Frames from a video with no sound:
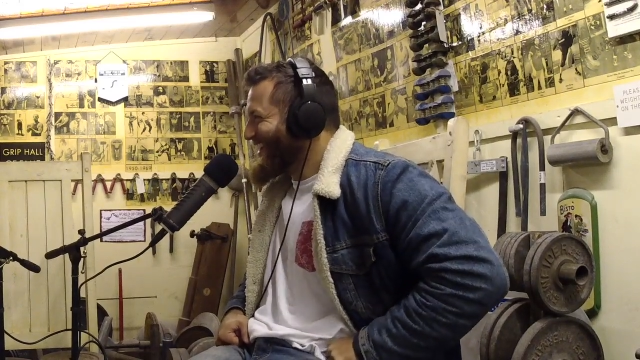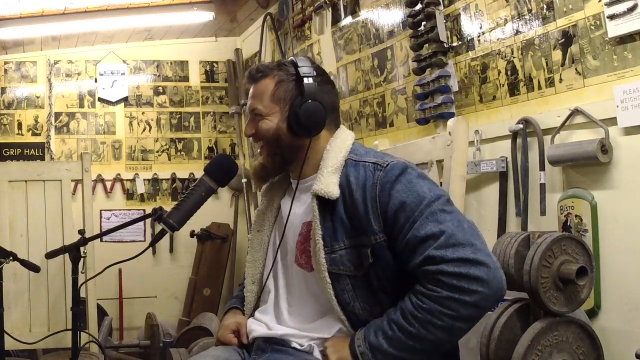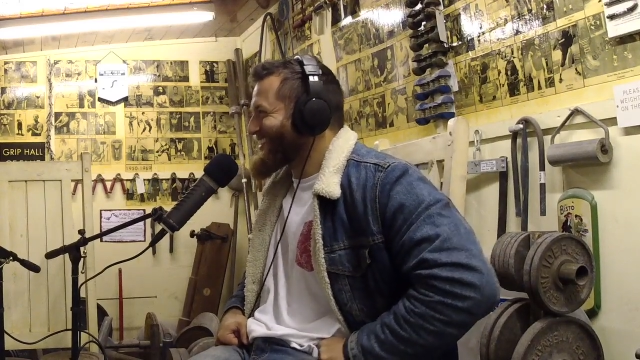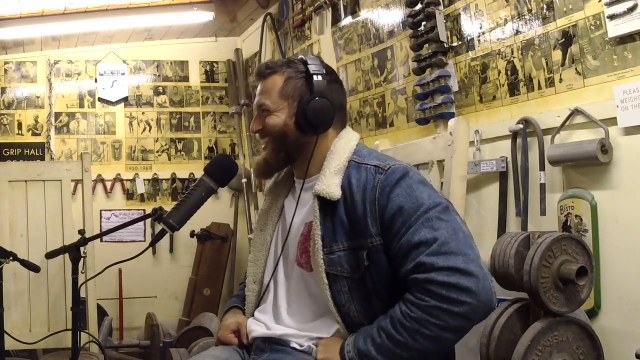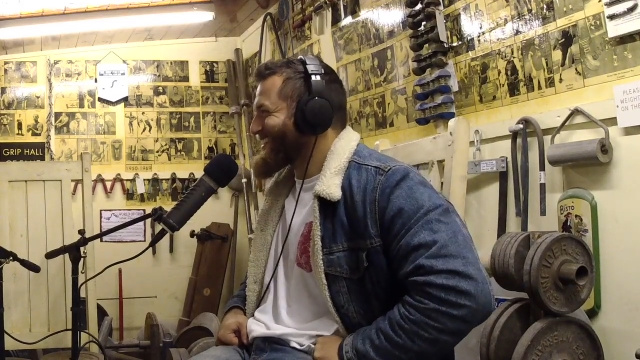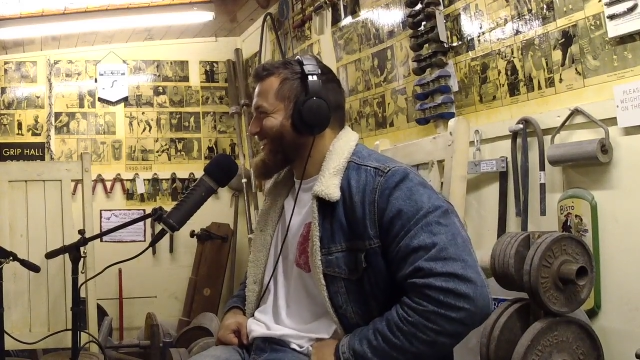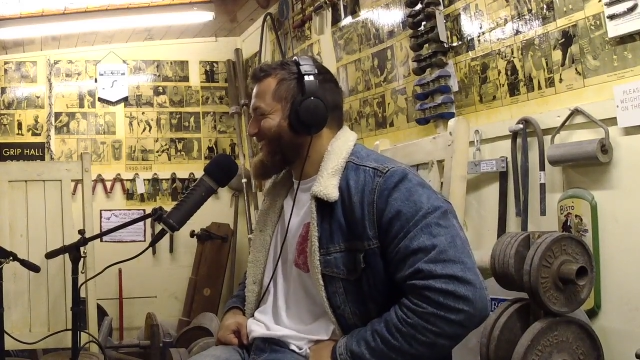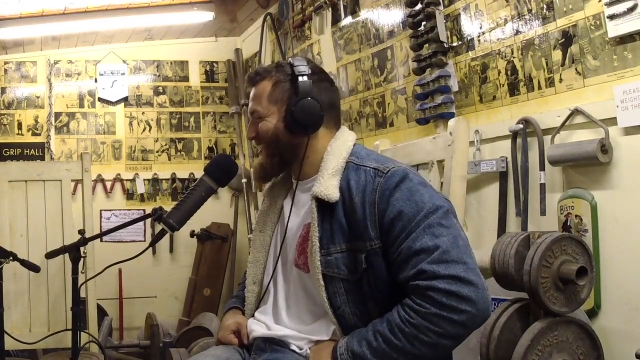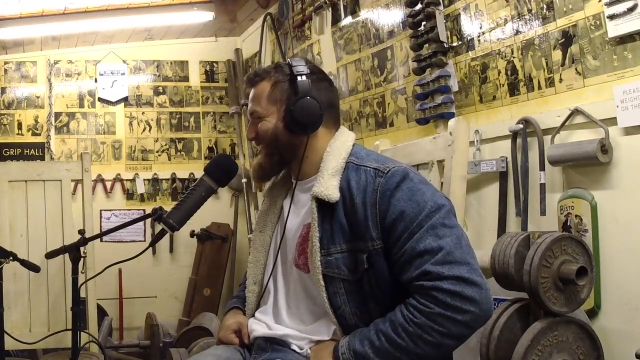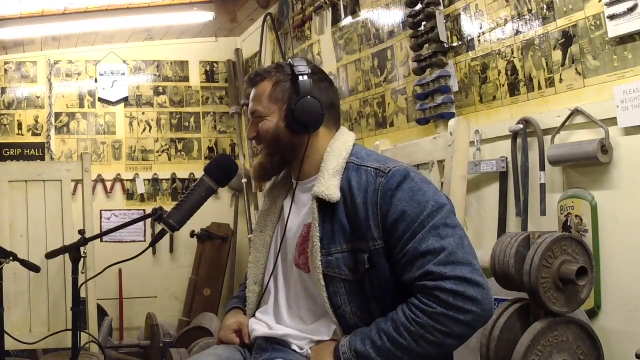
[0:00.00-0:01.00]
I'll go see
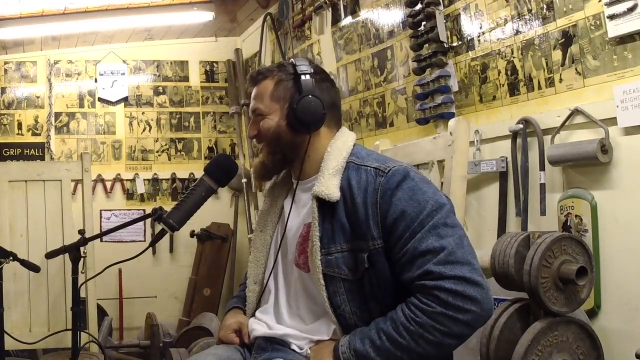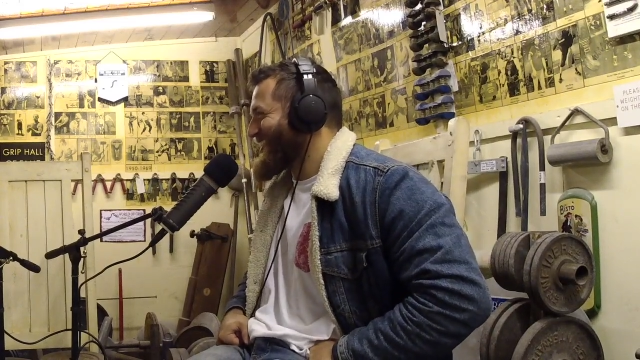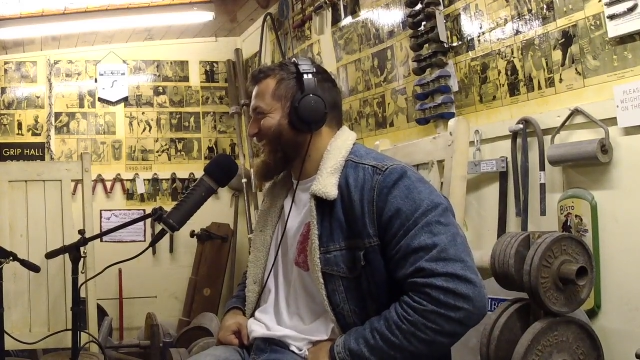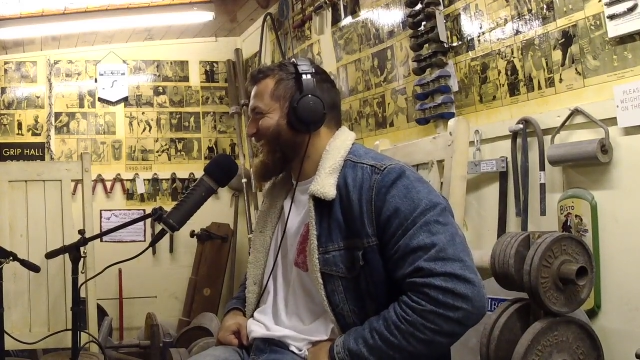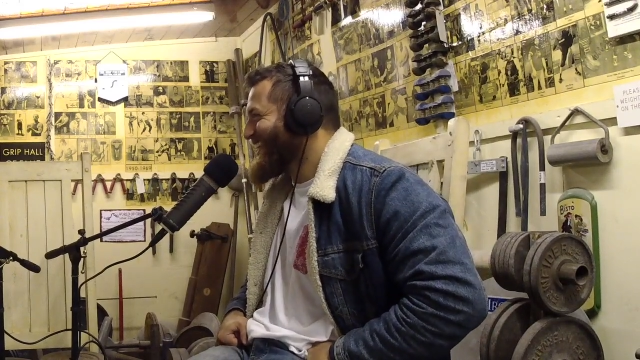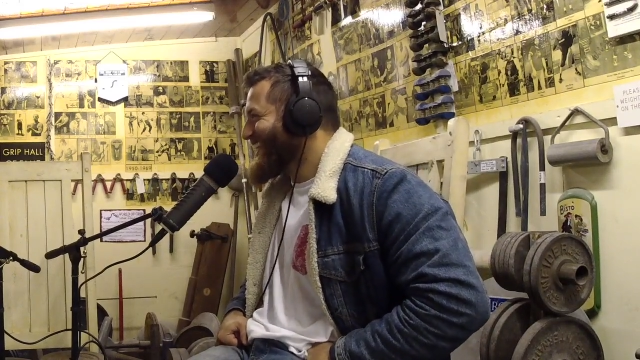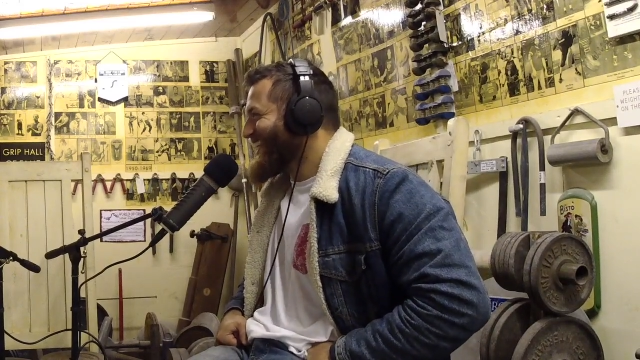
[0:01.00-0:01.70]
if I still got it.